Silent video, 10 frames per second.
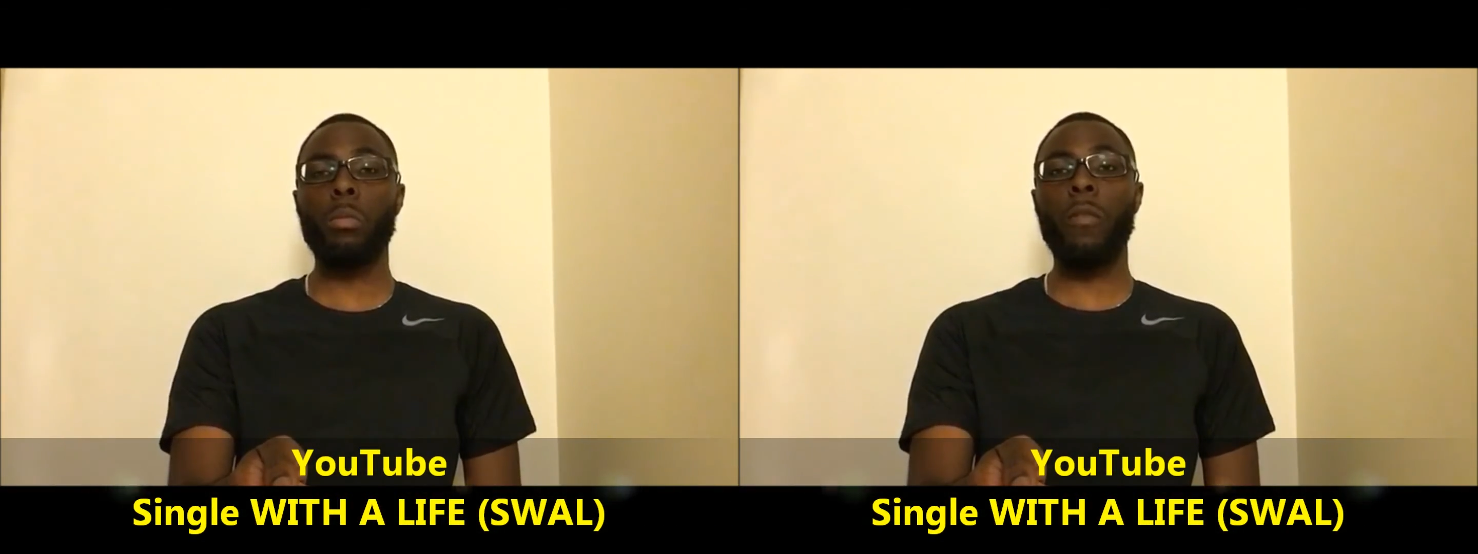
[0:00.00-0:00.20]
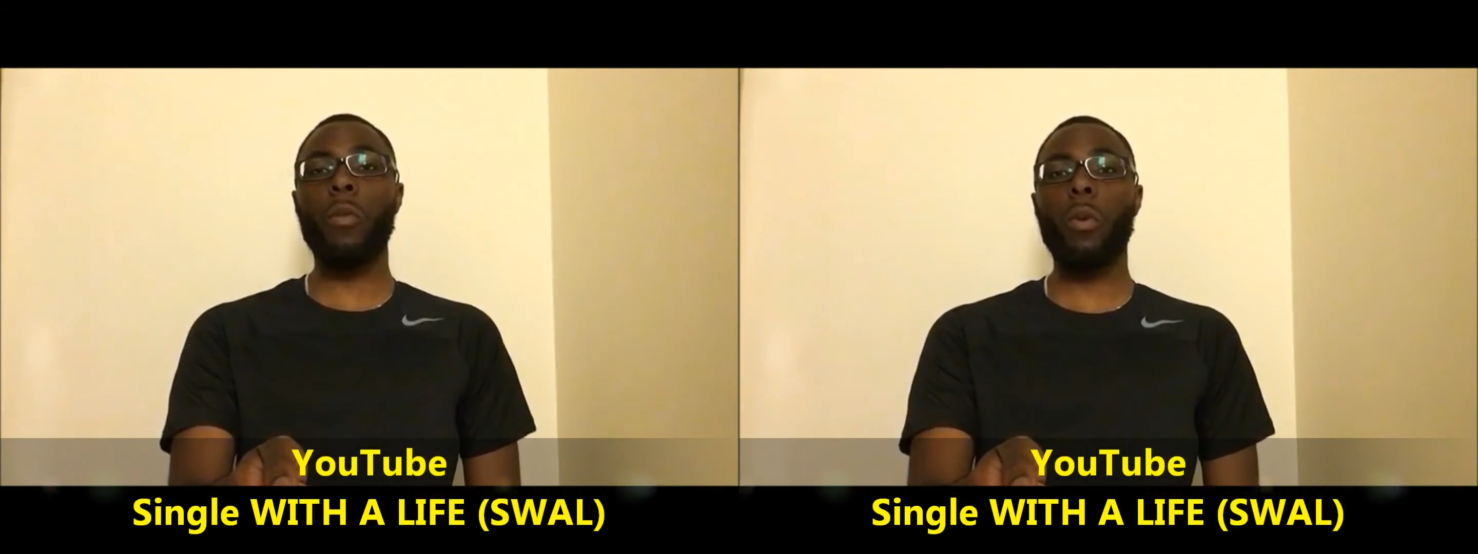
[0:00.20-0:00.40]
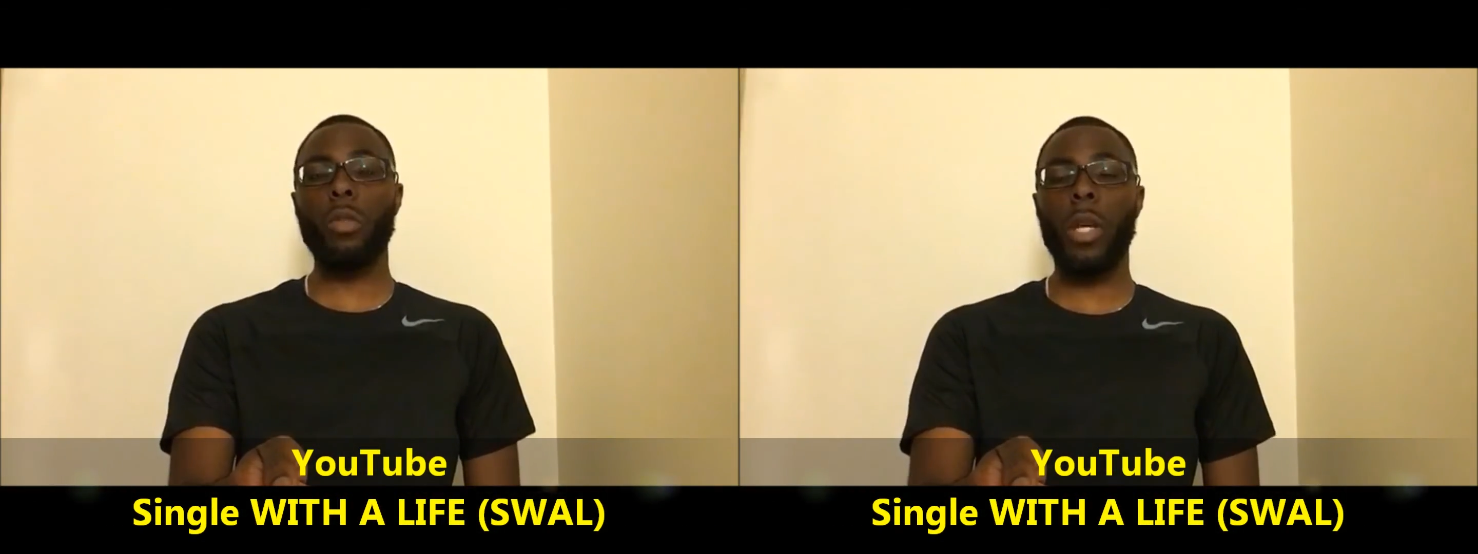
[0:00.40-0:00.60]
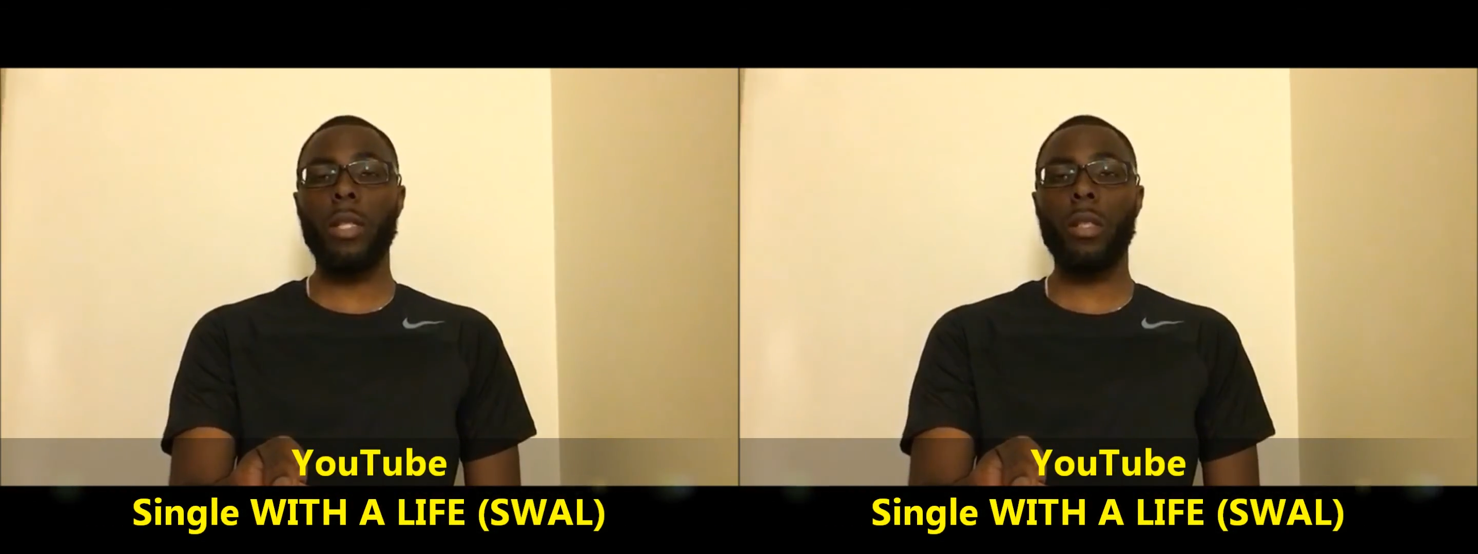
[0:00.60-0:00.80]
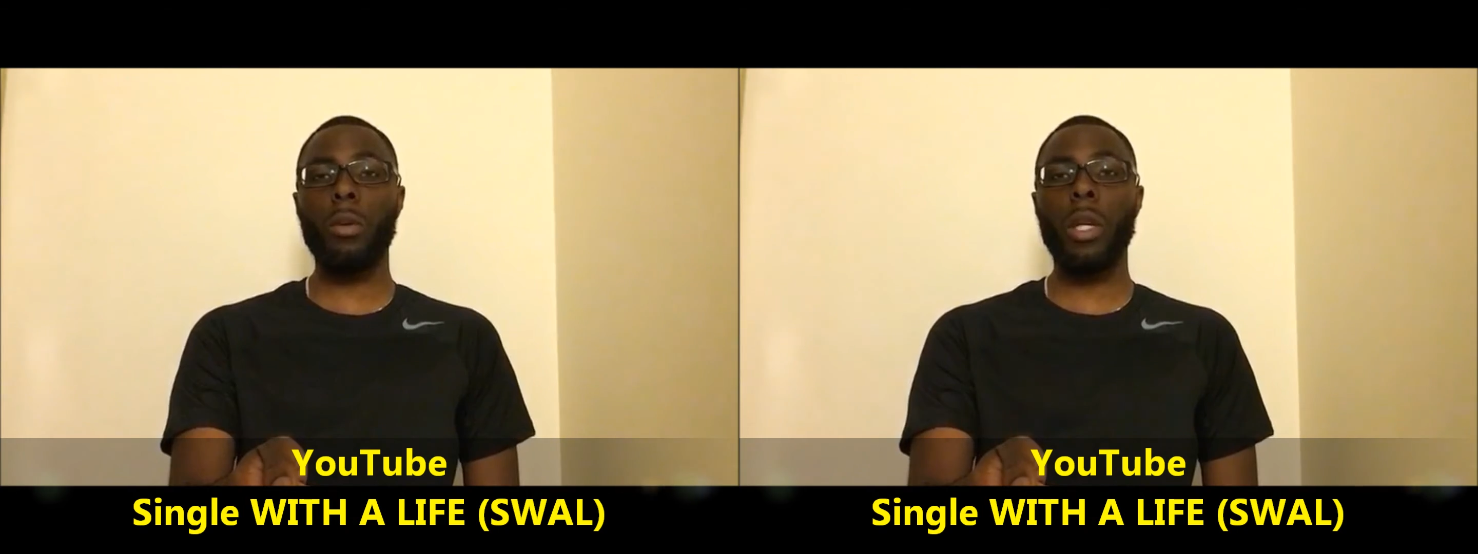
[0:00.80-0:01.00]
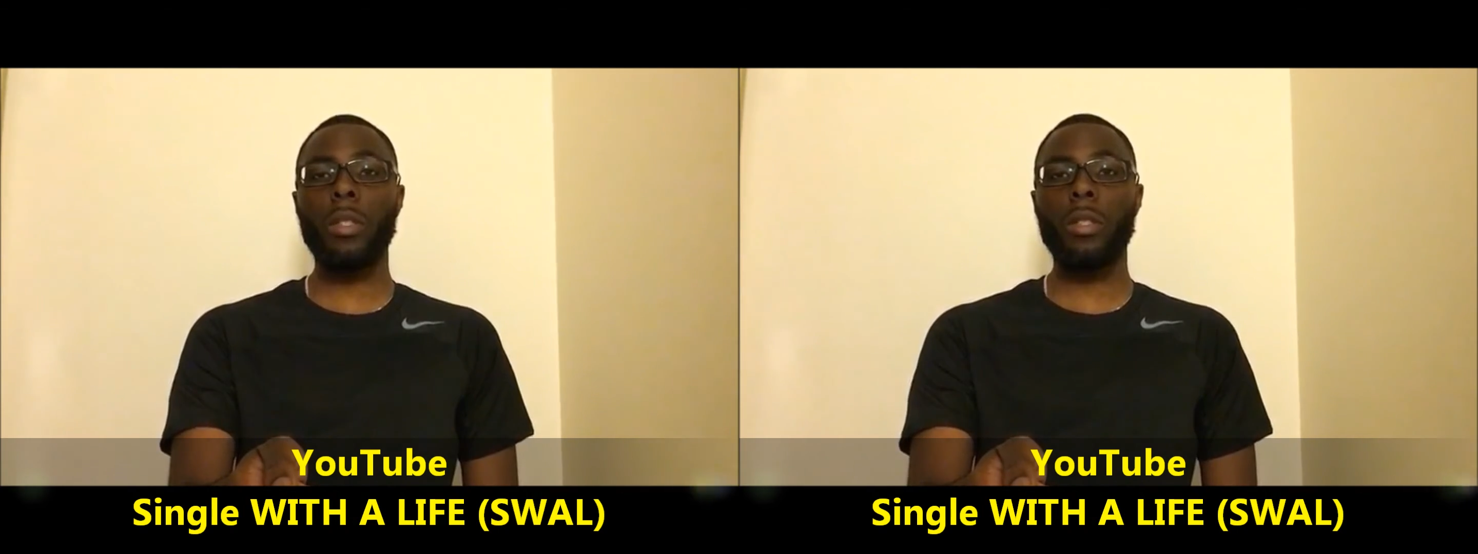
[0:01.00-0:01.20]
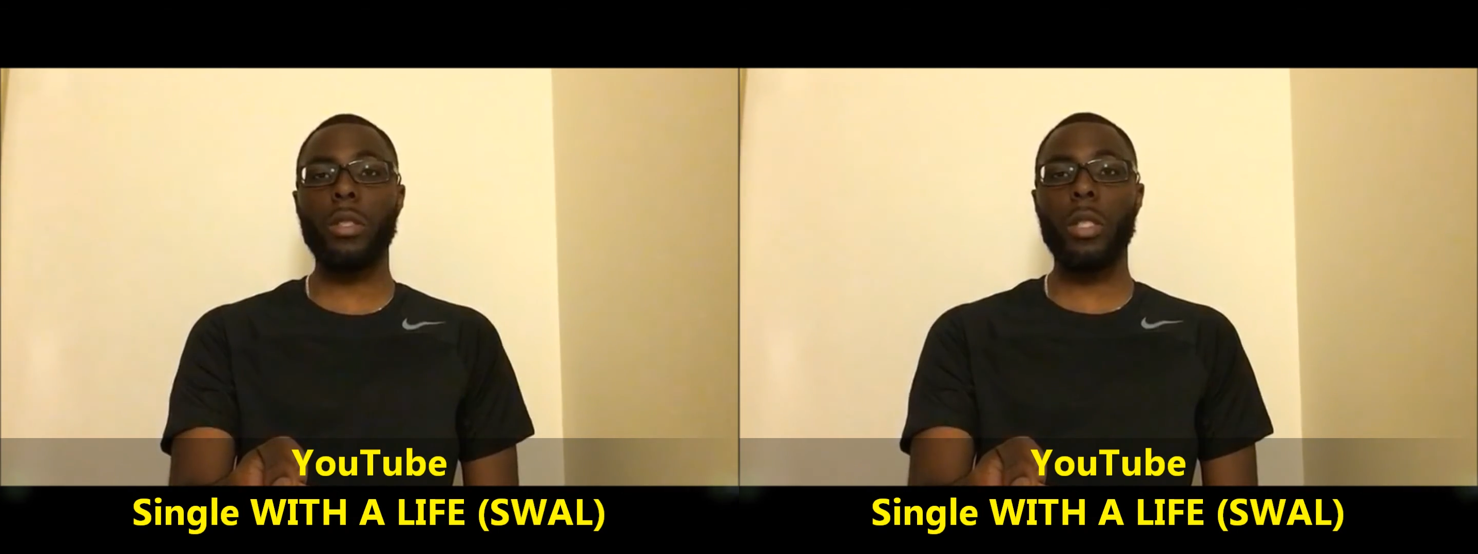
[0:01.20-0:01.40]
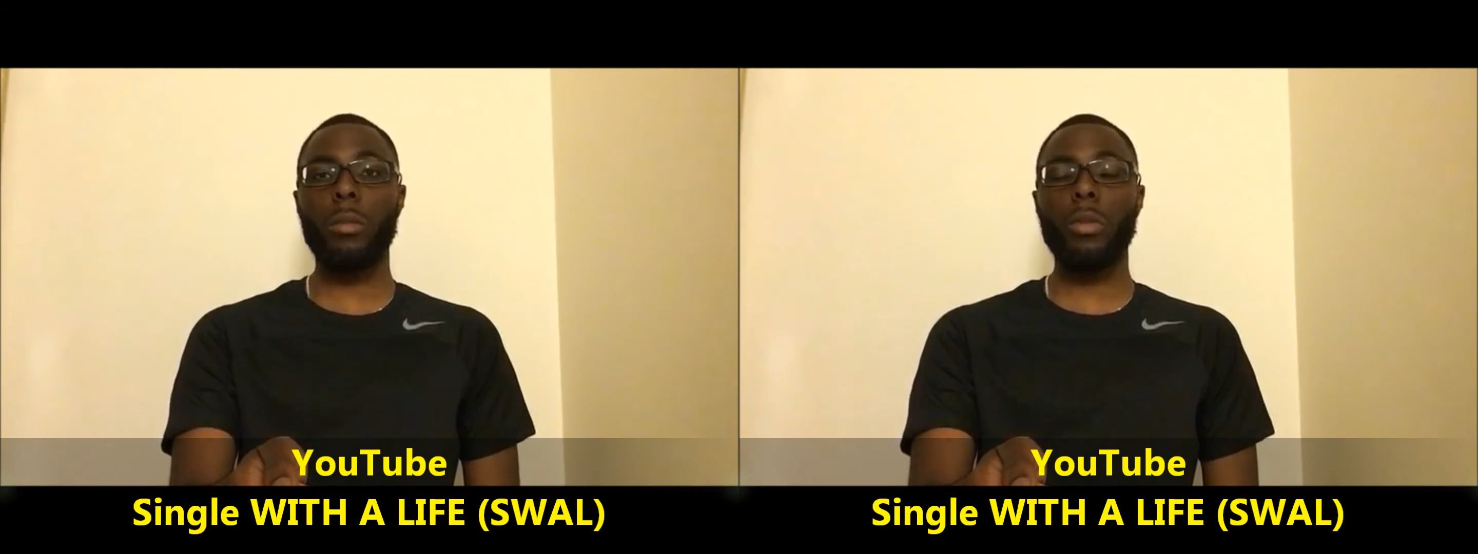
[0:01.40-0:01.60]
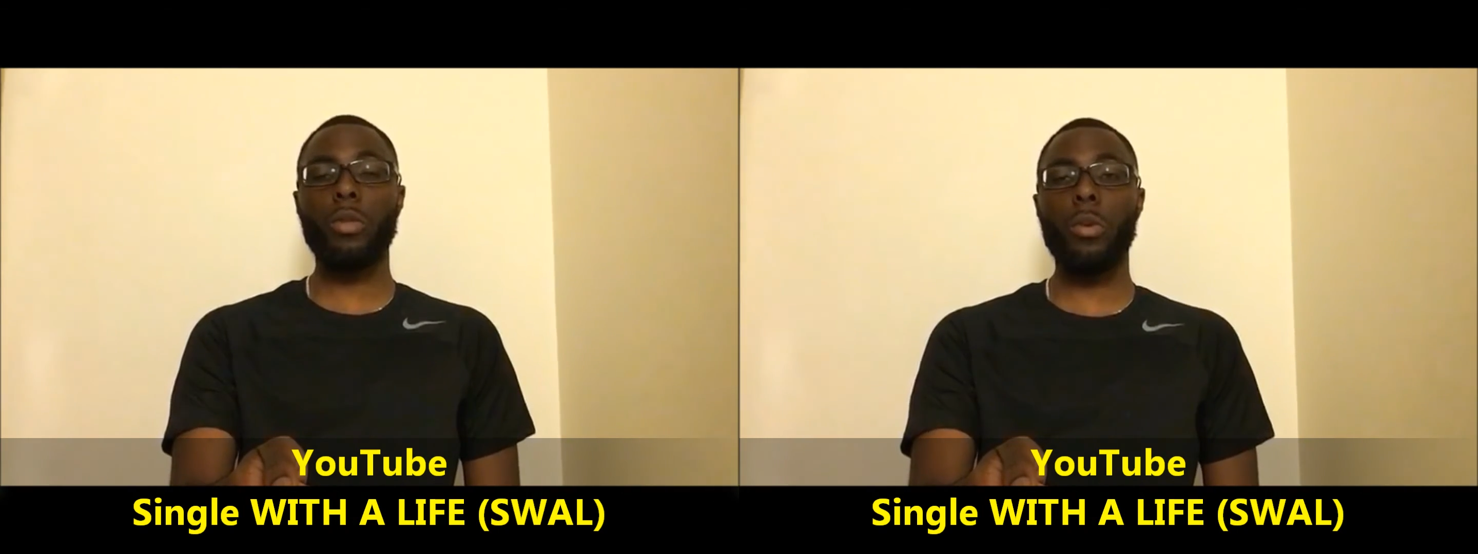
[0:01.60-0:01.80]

before you enter a relationship,